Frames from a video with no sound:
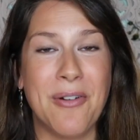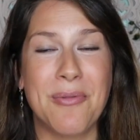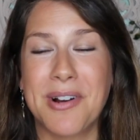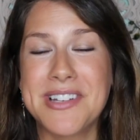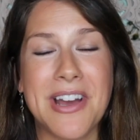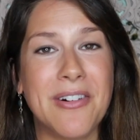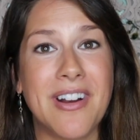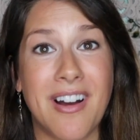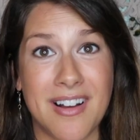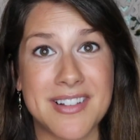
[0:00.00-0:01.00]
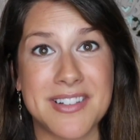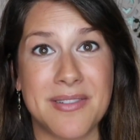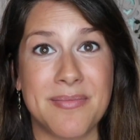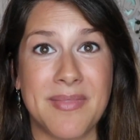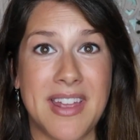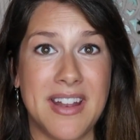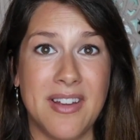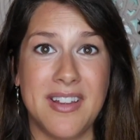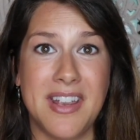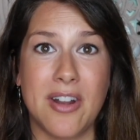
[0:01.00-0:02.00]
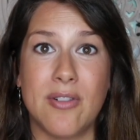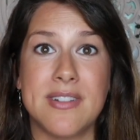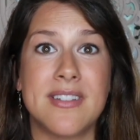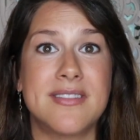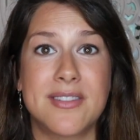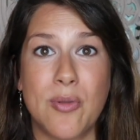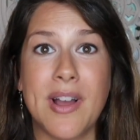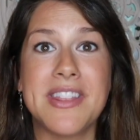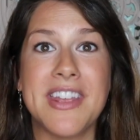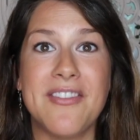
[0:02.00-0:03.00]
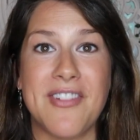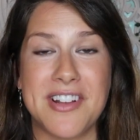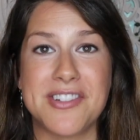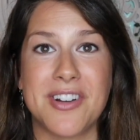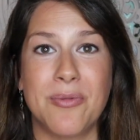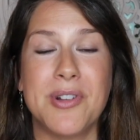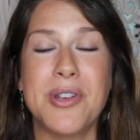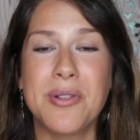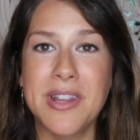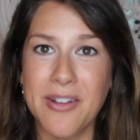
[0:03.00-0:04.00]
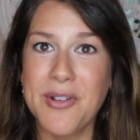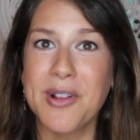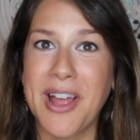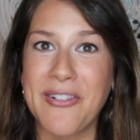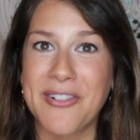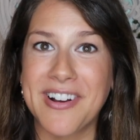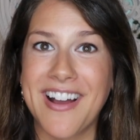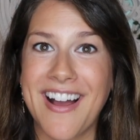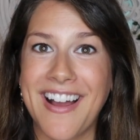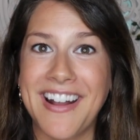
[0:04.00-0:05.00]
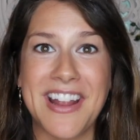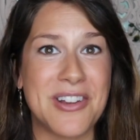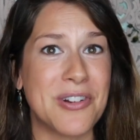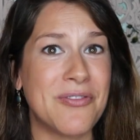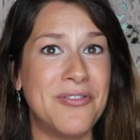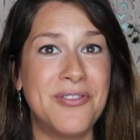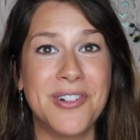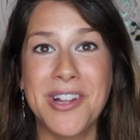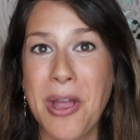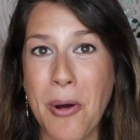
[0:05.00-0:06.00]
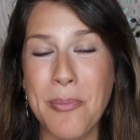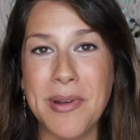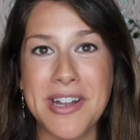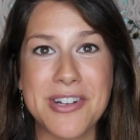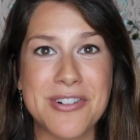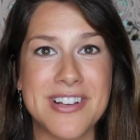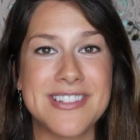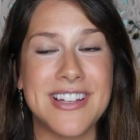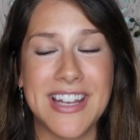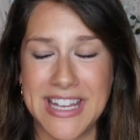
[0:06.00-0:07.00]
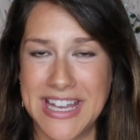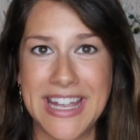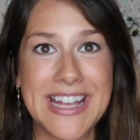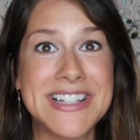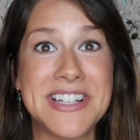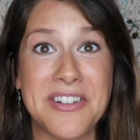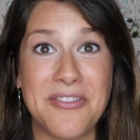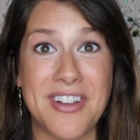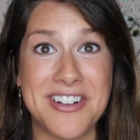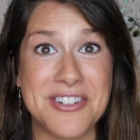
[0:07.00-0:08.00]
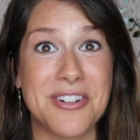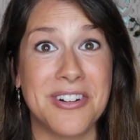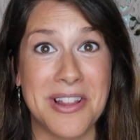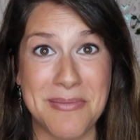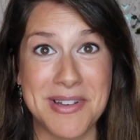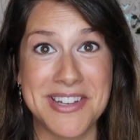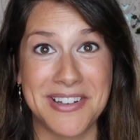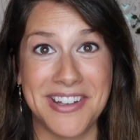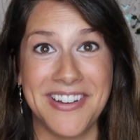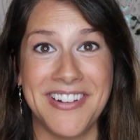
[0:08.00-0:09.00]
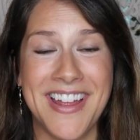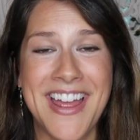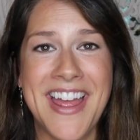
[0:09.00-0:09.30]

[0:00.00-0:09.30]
it worked out awesome and it, you know, it's quite the adventure. When you live your life for God and you're fully open and trusting, it's an adventure, let me tell you.